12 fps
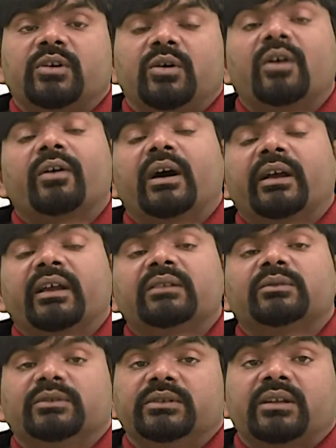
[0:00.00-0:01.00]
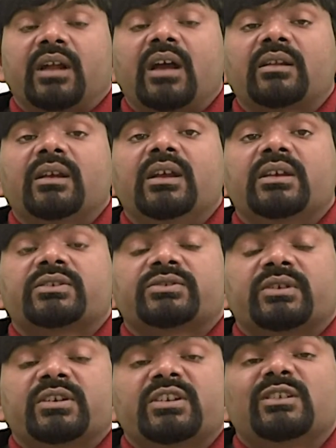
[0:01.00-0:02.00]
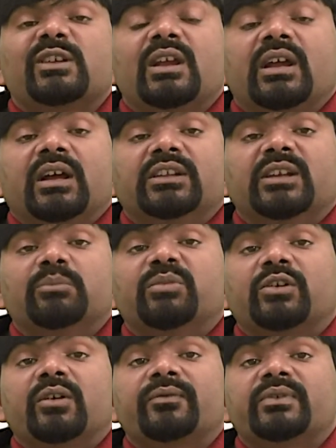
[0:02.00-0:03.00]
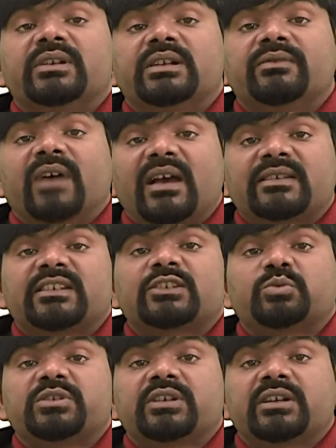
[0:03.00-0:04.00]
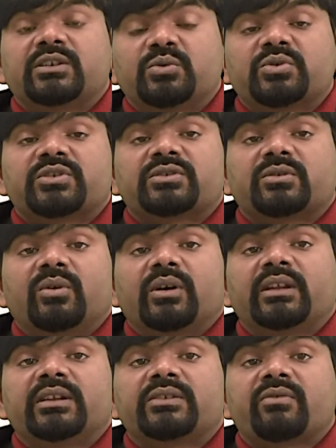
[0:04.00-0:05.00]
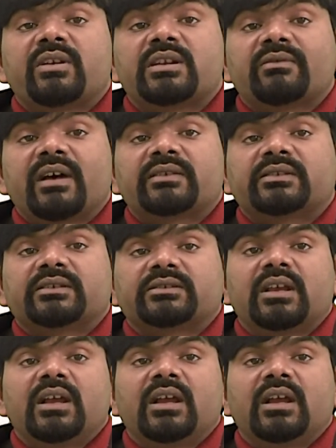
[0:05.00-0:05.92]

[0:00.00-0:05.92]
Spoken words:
Well, again, there are certain number of devices which are used, okay, literary devices,